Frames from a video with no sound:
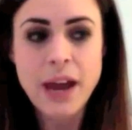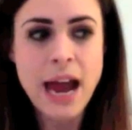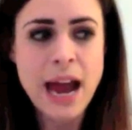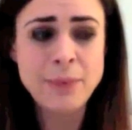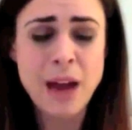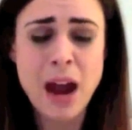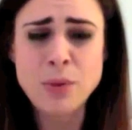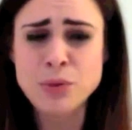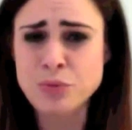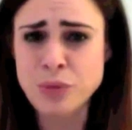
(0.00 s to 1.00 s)
I
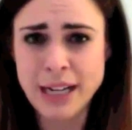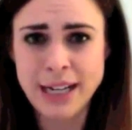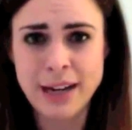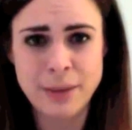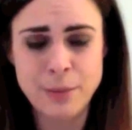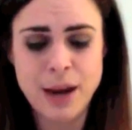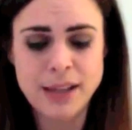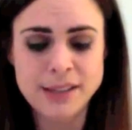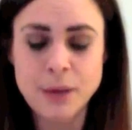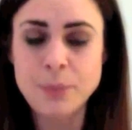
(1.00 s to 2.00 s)
was really
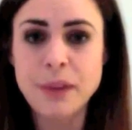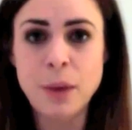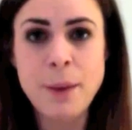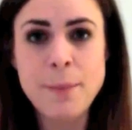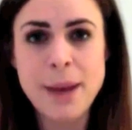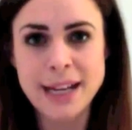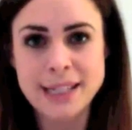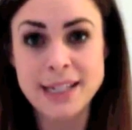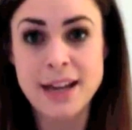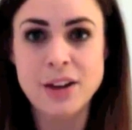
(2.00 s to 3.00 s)
unimpressed. So I went back
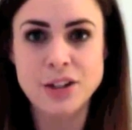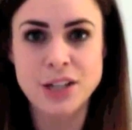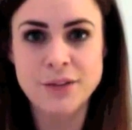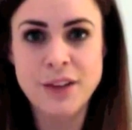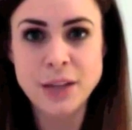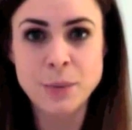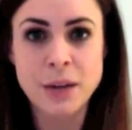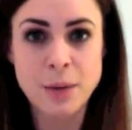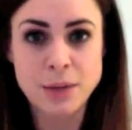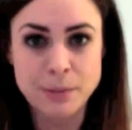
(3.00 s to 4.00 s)
into Lush, in fact, when
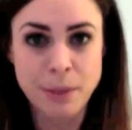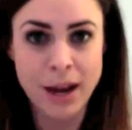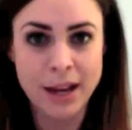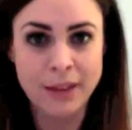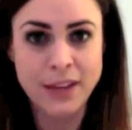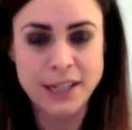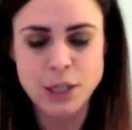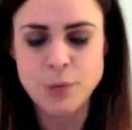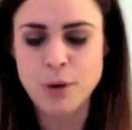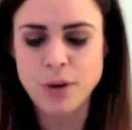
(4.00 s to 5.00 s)
I was buying these
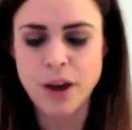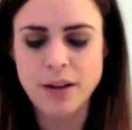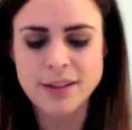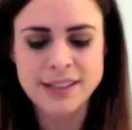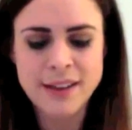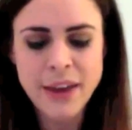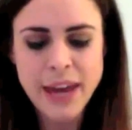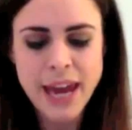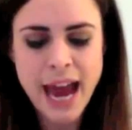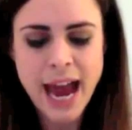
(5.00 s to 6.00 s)
two products,
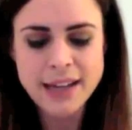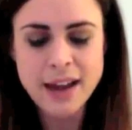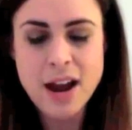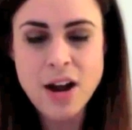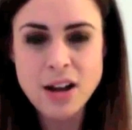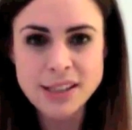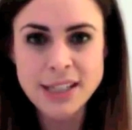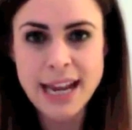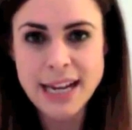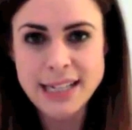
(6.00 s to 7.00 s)
and I asked the
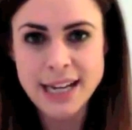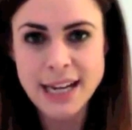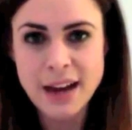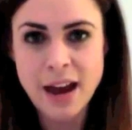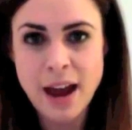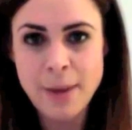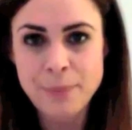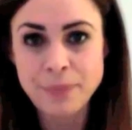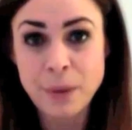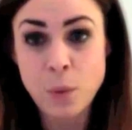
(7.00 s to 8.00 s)
lady
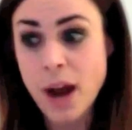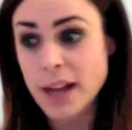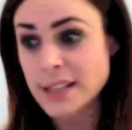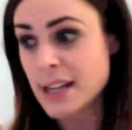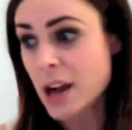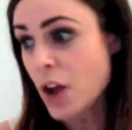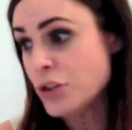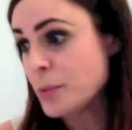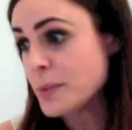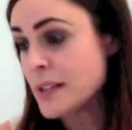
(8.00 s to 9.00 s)
why it said
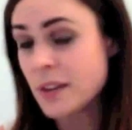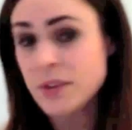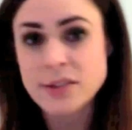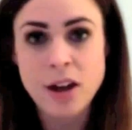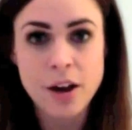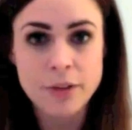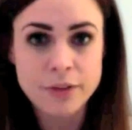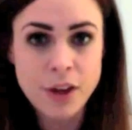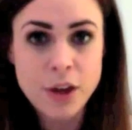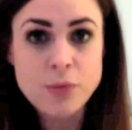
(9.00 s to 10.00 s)
100% of the
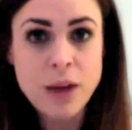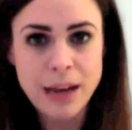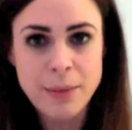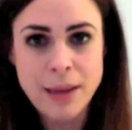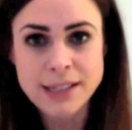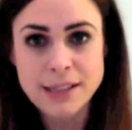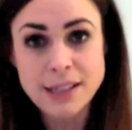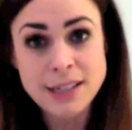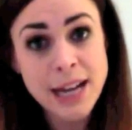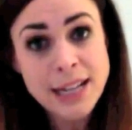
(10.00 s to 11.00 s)
staff recommended
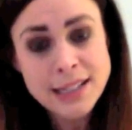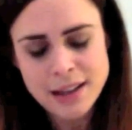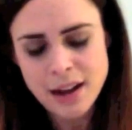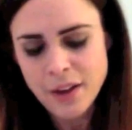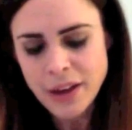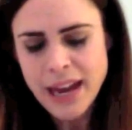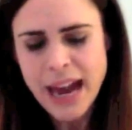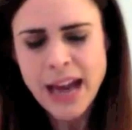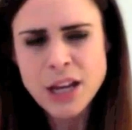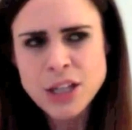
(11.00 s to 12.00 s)
this cleanser.
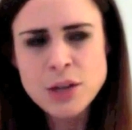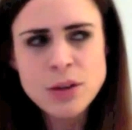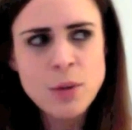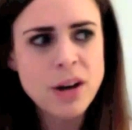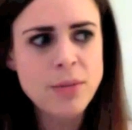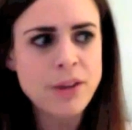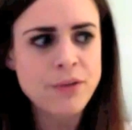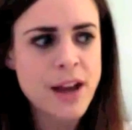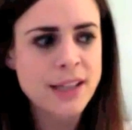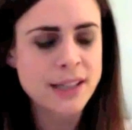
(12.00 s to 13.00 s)
And I knew that one of my
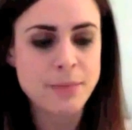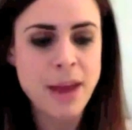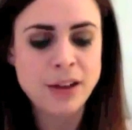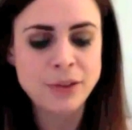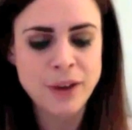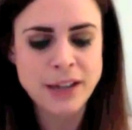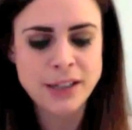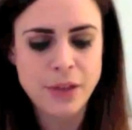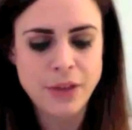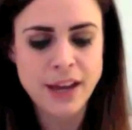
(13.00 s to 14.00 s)
friends, a male friend
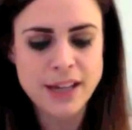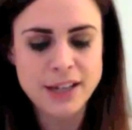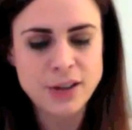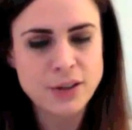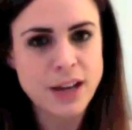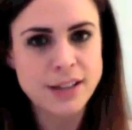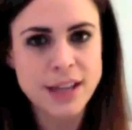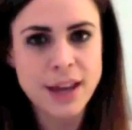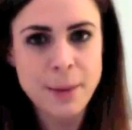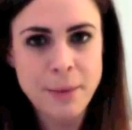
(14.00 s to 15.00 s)
at the theatre who does
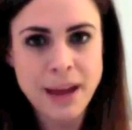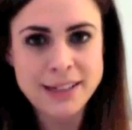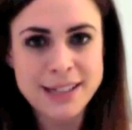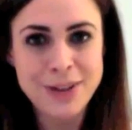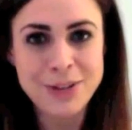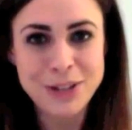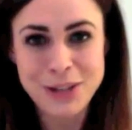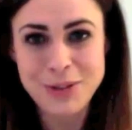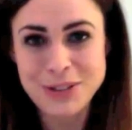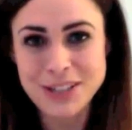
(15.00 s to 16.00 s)
panto,
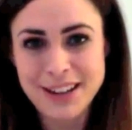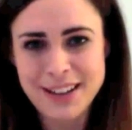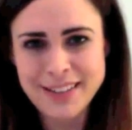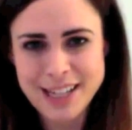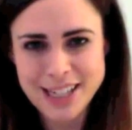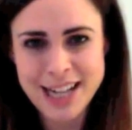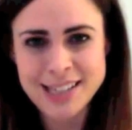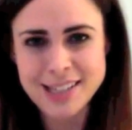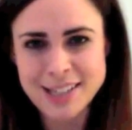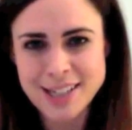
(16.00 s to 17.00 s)
used this
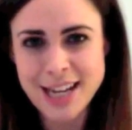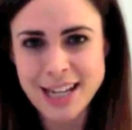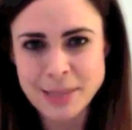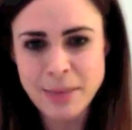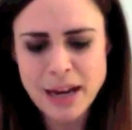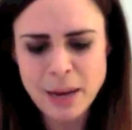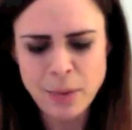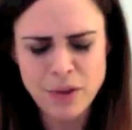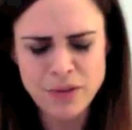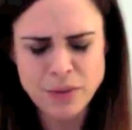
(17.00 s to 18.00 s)
cleanser to take his makeup
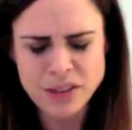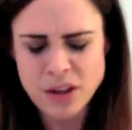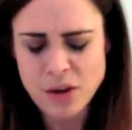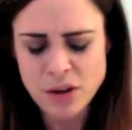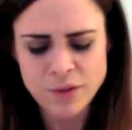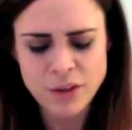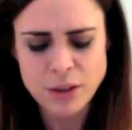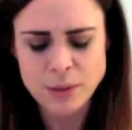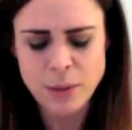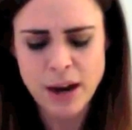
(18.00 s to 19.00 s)
off. I was so
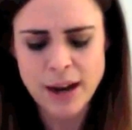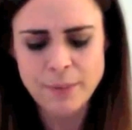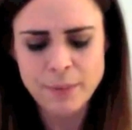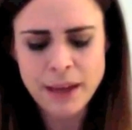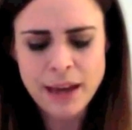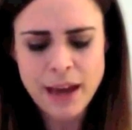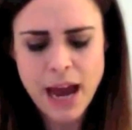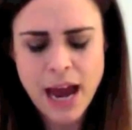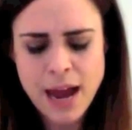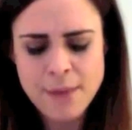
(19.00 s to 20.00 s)
confused by it.
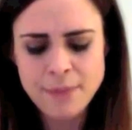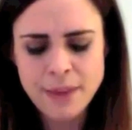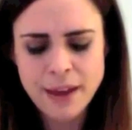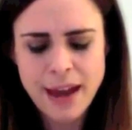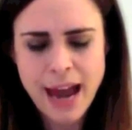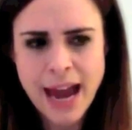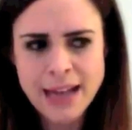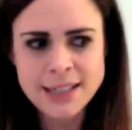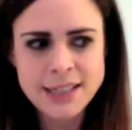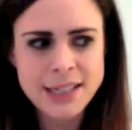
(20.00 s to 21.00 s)

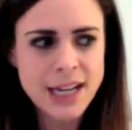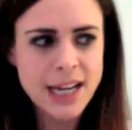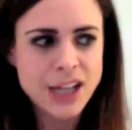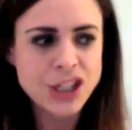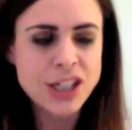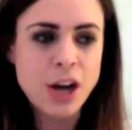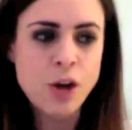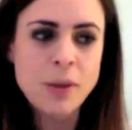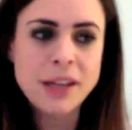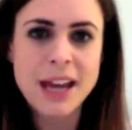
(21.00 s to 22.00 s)
And she
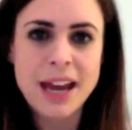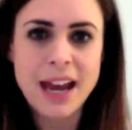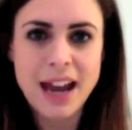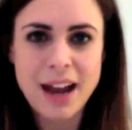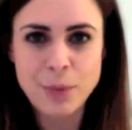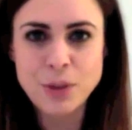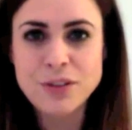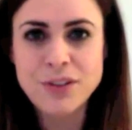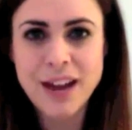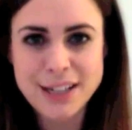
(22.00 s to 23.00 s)
told me that I would
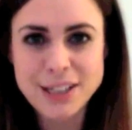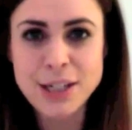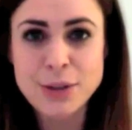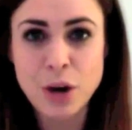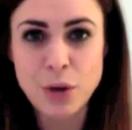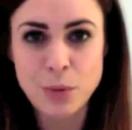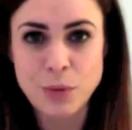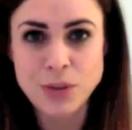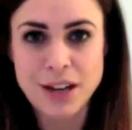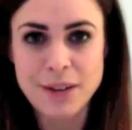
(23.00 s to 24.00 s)
have had to use hot
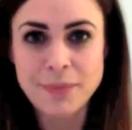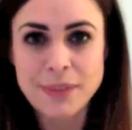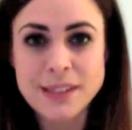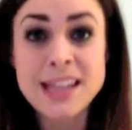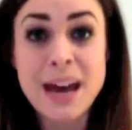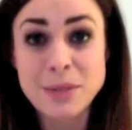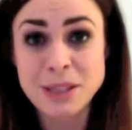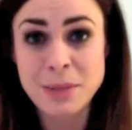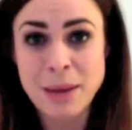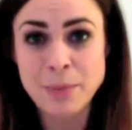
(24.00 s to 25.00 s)
water. So that was
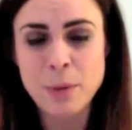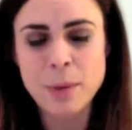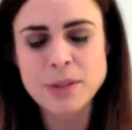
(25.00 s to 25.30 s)
the main problem.